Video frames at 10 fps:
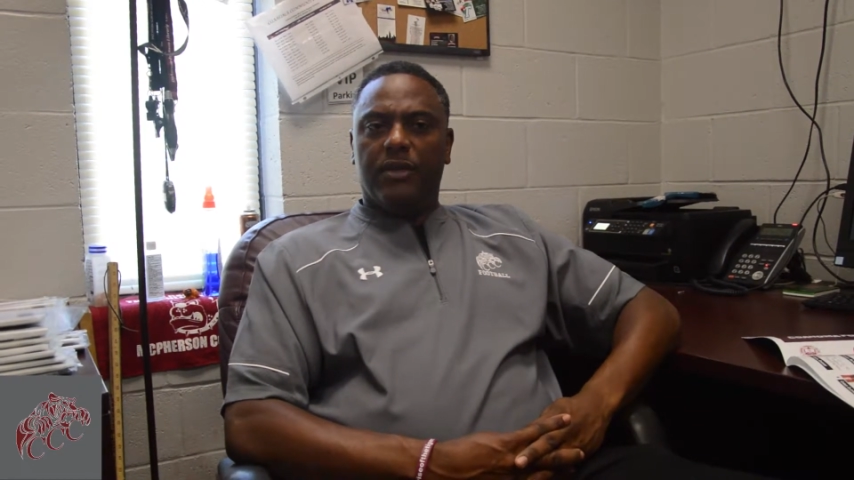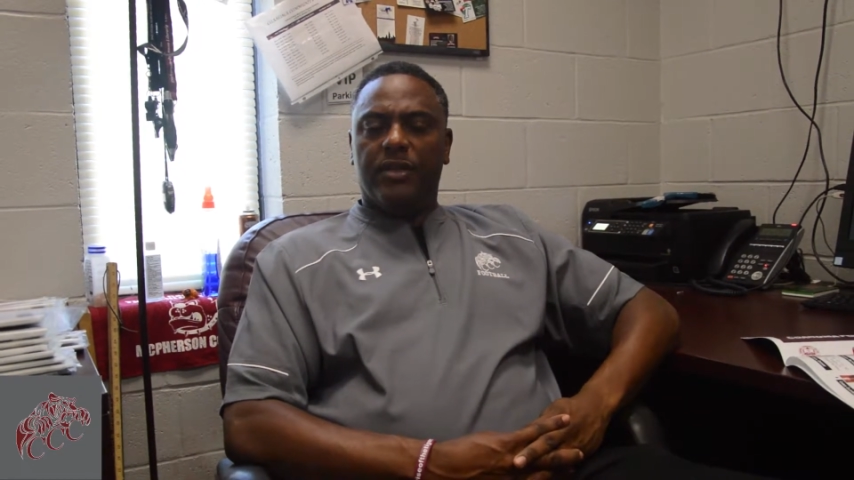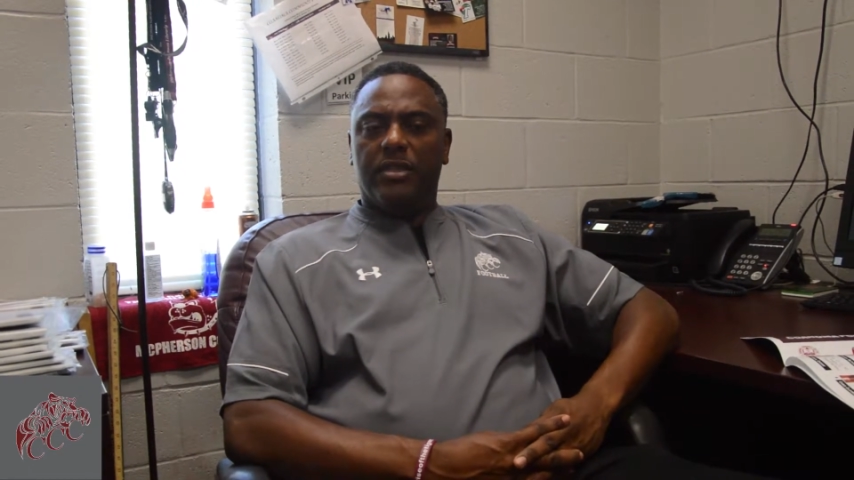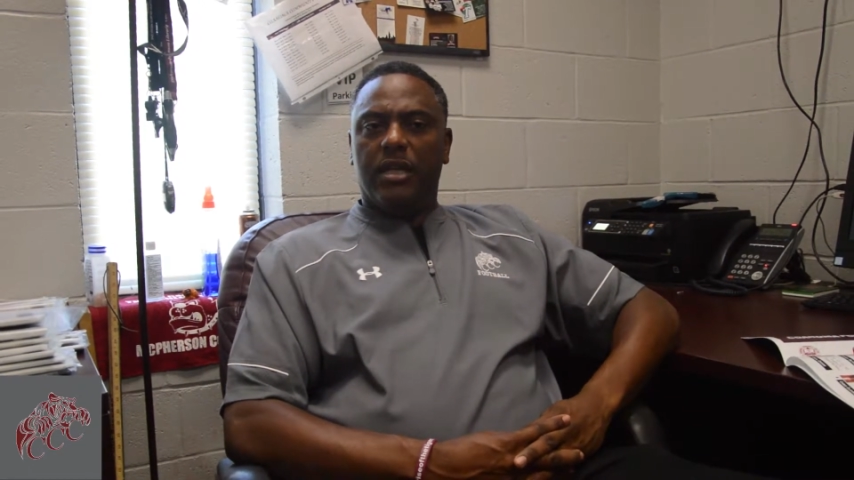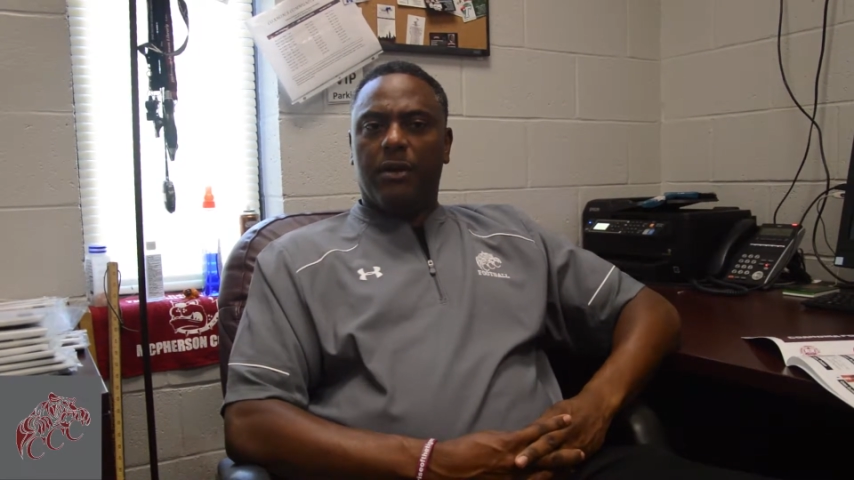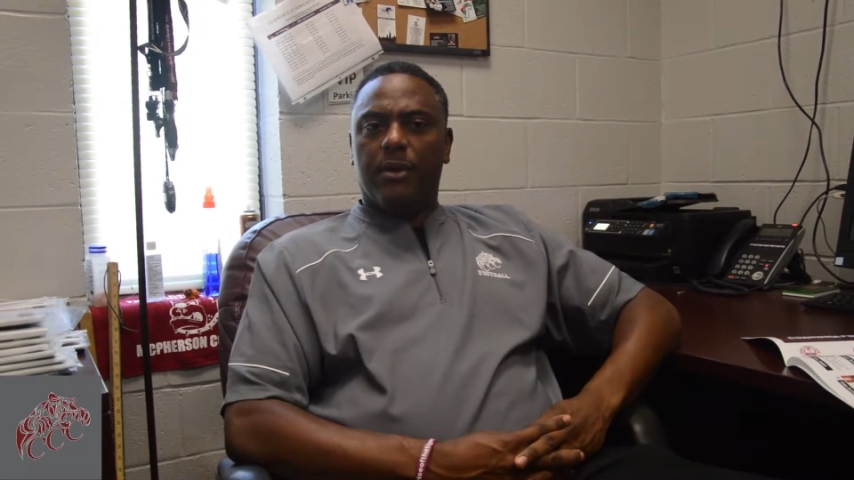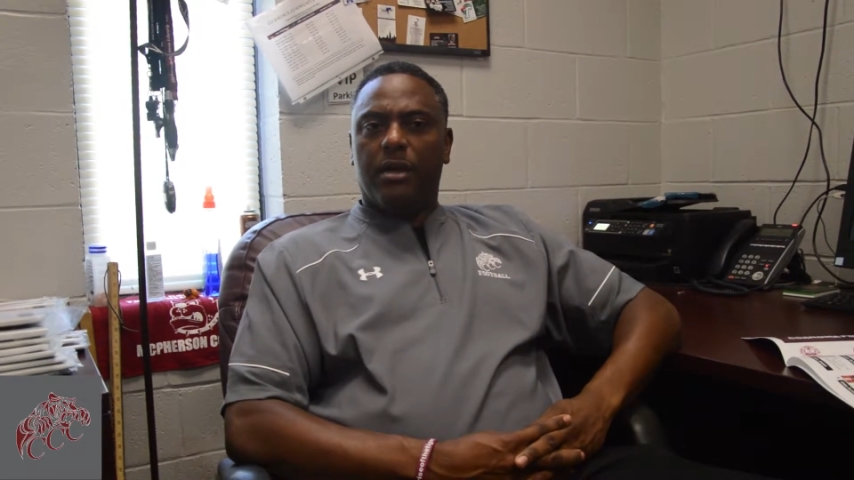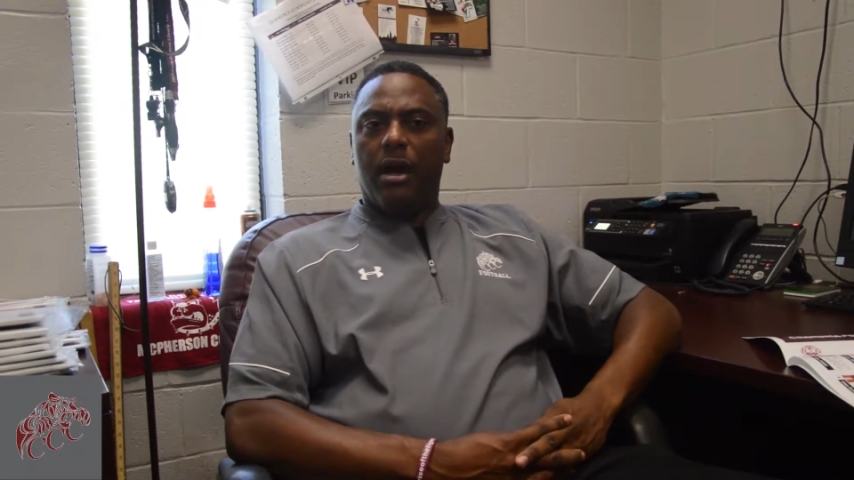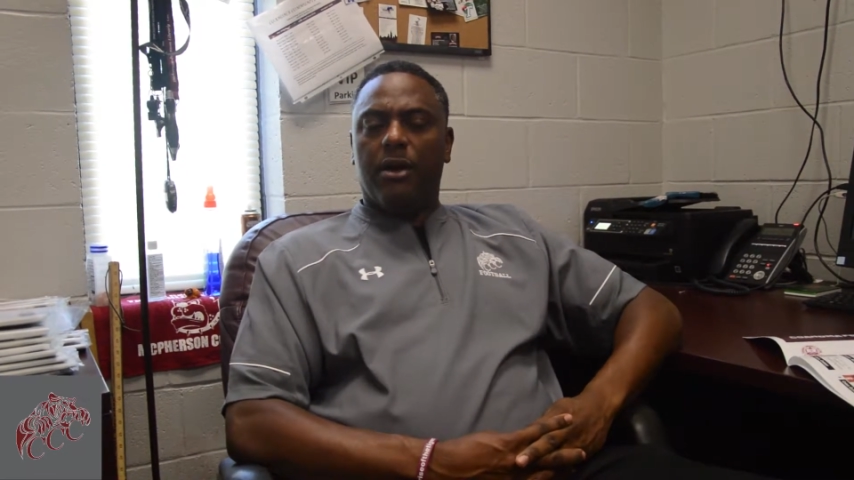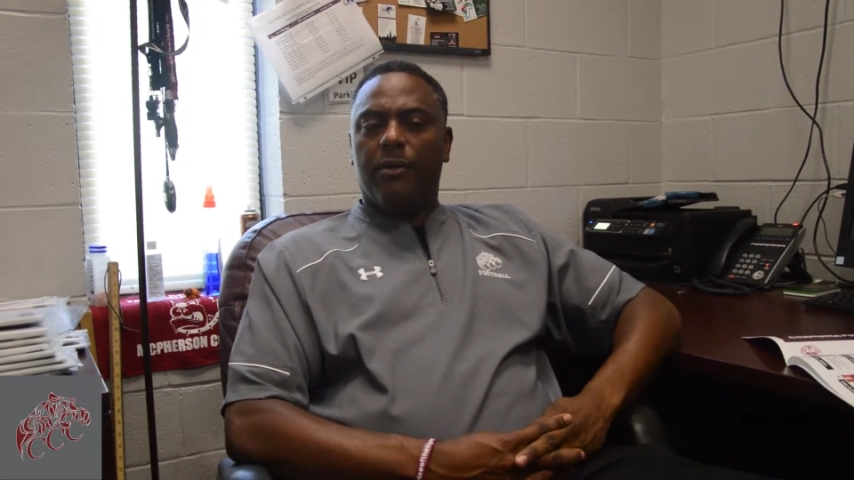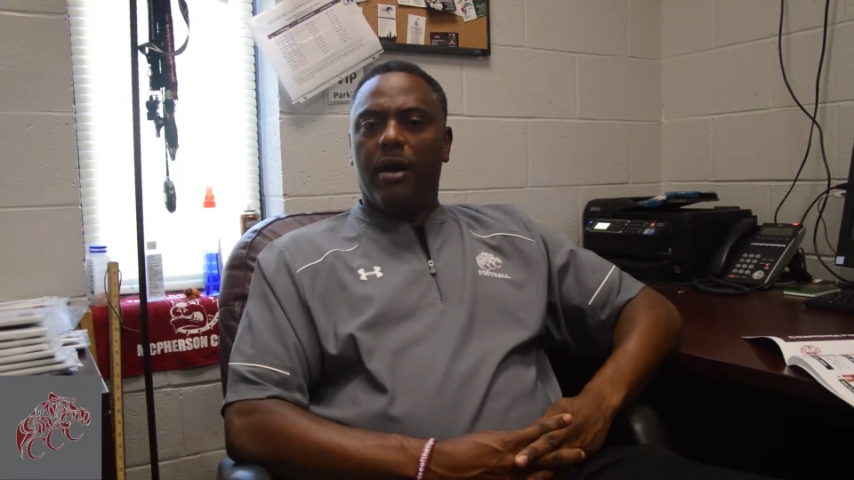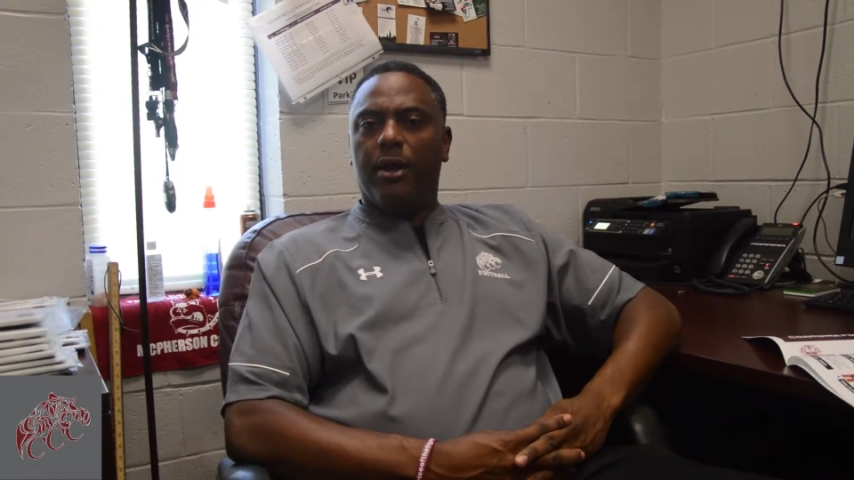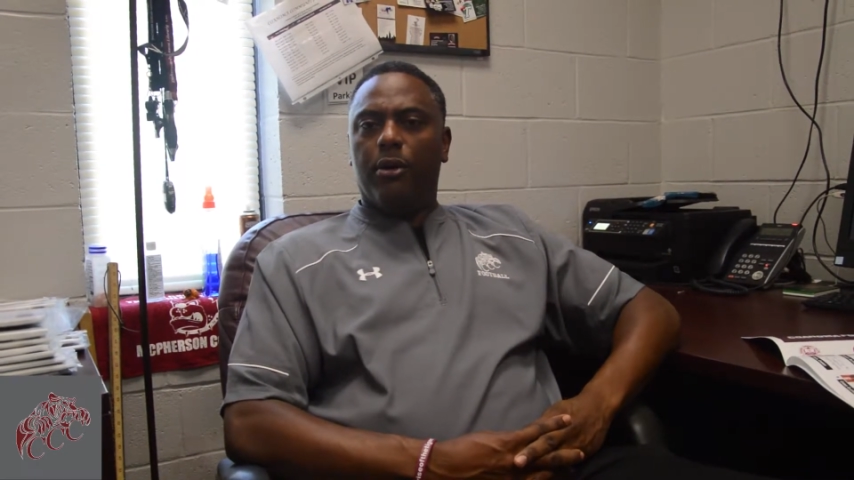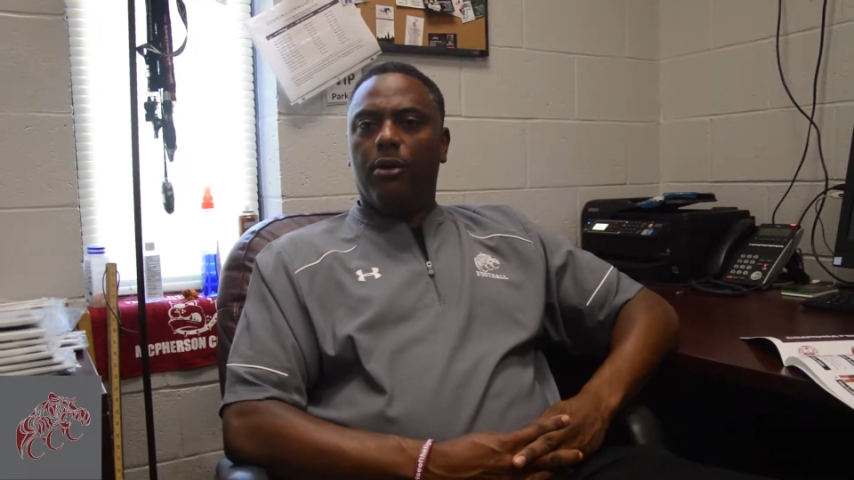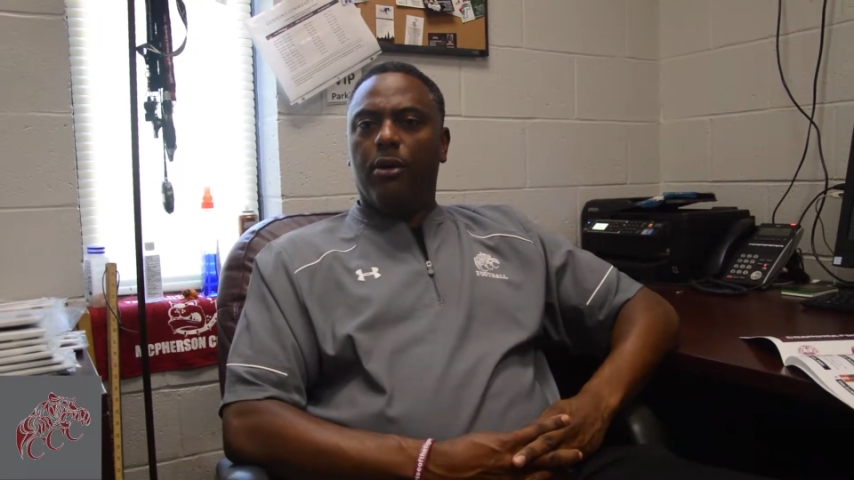if he stick with
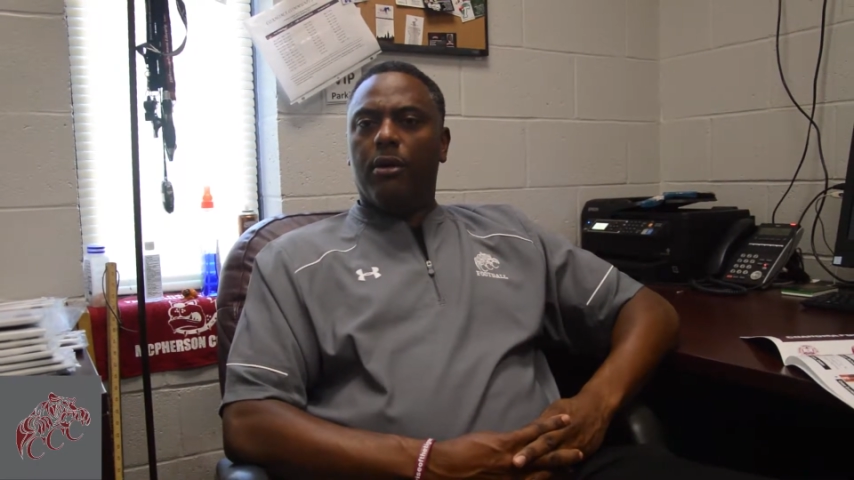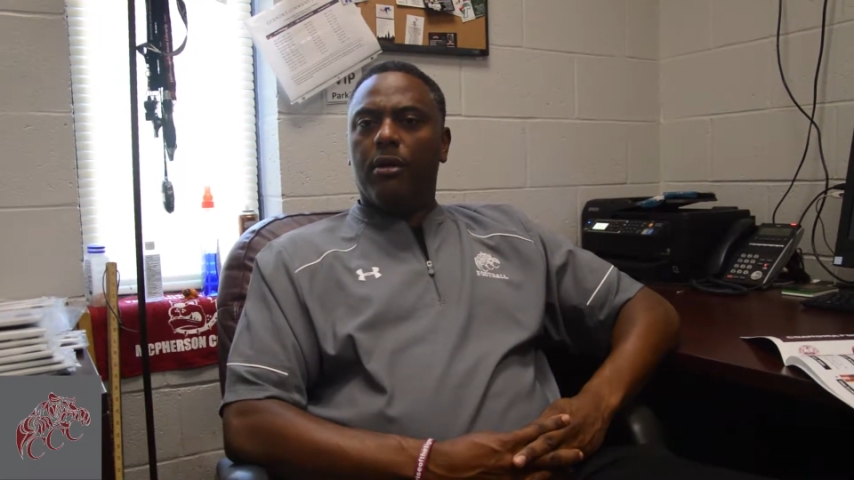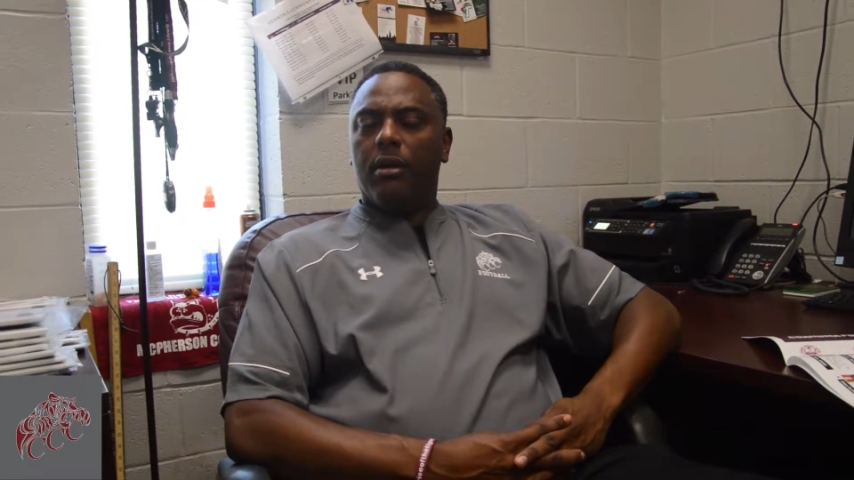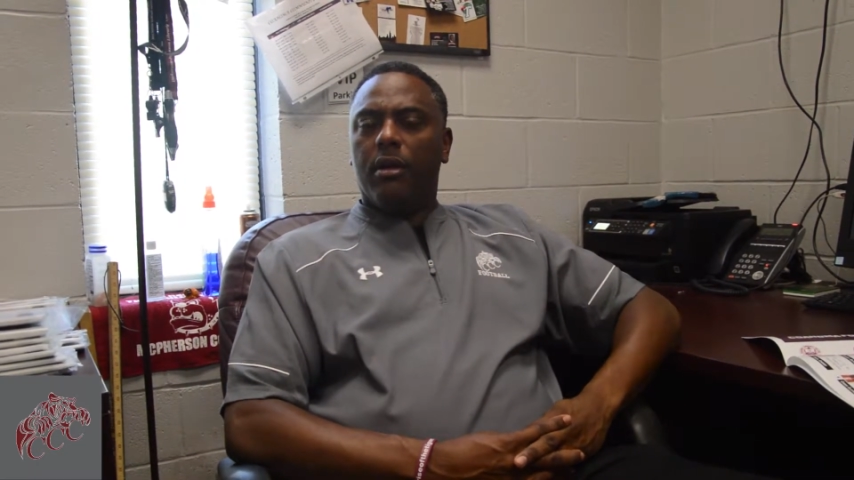Colorado or